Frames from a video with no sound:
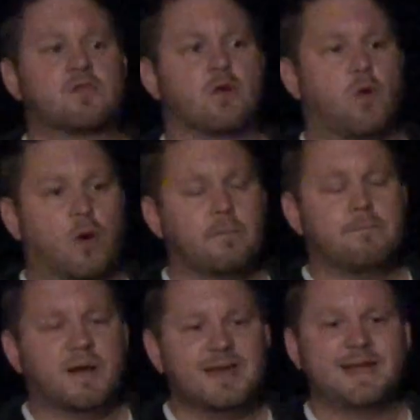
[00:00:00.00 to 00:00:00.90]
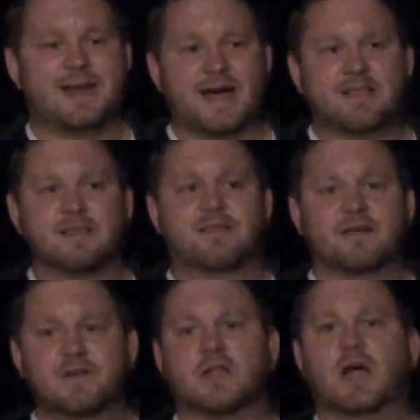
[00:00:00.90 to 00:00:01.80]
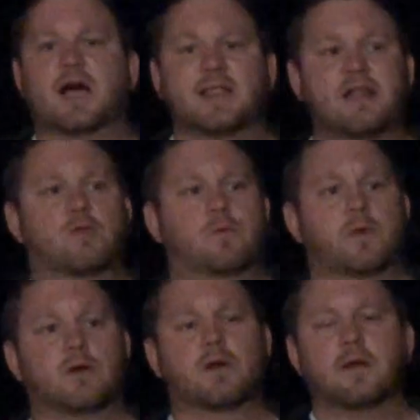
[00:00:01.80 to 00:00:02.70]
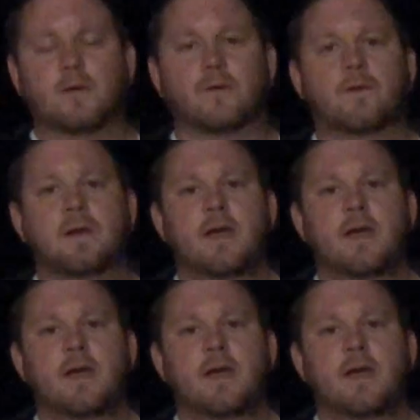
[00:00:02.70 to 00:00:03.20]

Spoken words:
And so on Monday nights at 7 o'clock, that's what we're going to do.